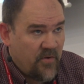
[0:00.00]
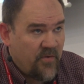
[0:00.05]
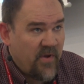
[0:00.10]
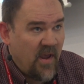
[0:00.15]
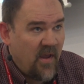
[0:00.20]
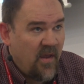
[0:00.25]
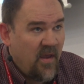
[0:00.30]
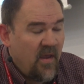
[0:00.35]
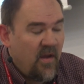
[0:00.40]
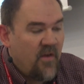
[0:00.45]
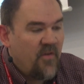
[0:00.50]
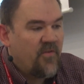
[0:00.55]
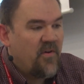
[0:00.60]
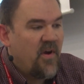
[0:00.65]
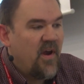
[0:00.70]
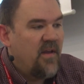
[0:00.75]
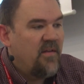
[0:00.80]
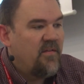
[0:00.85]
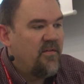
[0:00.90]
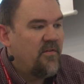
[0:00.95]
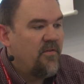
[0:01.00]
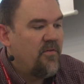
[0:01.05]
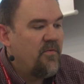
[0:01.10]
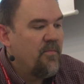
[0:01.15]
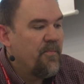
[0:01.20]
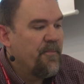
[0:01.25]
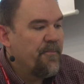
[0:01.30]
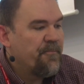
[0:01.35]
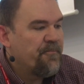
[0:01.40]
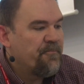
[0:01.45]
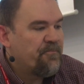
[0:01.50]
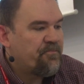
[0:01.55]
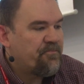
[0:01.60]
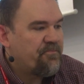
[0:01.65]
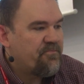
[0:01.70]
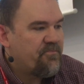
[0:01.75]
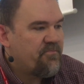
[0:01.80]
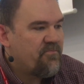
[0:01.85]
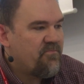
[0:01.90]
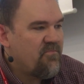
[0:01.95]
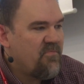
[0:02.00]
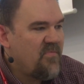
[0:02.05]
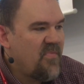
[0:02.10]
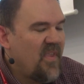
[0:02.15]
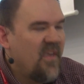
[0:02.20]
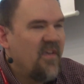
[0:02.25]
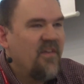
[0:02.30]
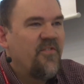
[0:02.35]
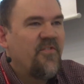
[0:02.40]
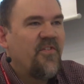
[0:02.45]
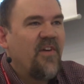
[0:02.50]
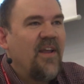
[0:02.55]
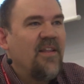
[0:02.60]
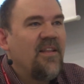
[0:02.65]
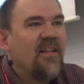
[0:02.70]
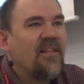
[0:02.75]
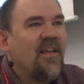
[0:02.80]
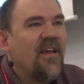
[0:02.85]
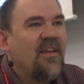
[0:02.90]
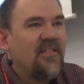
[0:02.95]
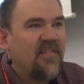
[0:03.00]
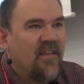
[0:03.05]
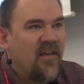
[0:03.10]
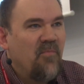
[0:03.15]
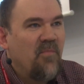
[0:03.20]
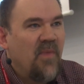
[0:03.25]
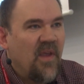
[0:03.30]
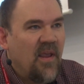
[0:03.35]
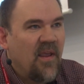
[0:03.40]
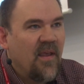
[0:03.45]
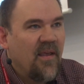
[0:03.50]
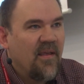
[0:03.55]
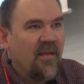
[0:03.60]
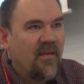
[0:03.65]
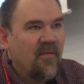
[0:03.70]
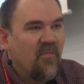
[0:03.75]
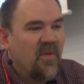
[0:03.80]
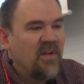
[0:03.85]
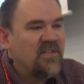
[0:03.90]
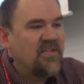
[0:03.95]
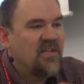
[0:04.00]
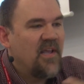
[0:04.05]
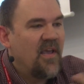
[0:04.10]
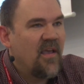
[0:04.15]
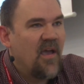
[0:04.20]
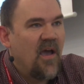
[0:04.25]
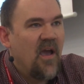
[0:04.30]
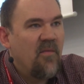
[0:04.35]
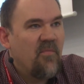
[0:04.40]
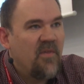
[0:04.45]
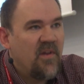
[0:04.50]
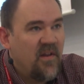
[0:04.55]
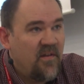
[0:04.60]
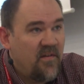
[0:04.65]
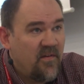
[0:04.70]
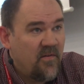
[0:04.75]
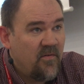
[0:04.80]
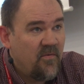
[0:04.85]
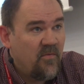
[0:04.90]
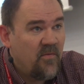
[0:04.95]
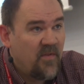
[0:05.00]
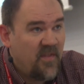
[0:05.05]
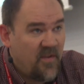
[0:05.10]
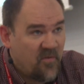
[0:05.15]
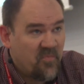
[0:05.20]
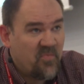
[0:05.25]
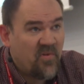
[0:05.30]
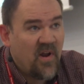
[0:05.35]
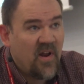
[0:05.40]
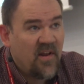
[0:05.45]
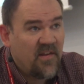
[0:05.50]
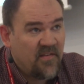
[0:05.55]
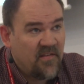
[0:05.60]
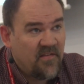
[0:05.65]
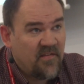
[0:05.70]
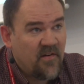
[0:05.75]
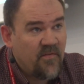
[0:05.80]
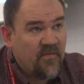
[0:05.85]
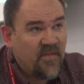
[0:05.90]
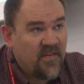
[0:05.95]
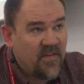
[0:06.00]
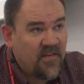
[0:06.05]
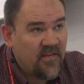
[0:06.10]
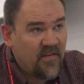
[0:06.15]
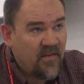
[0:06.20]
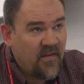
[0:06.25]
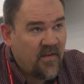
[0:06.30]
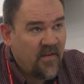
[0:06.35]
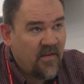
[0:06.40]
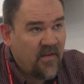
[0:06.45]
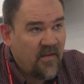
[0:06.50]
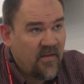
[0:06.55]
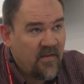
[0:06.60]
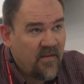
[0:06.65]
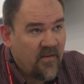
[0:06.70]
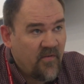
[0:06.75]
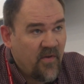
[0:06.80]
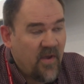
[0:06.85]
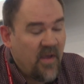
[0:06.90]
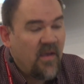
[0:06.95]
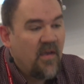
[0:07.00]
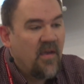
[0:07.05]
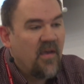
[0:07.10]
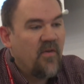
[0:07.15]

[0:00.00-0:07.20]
Okay? You're trying to shine the lights on me, much like I'm going to do with your products and services. Okay?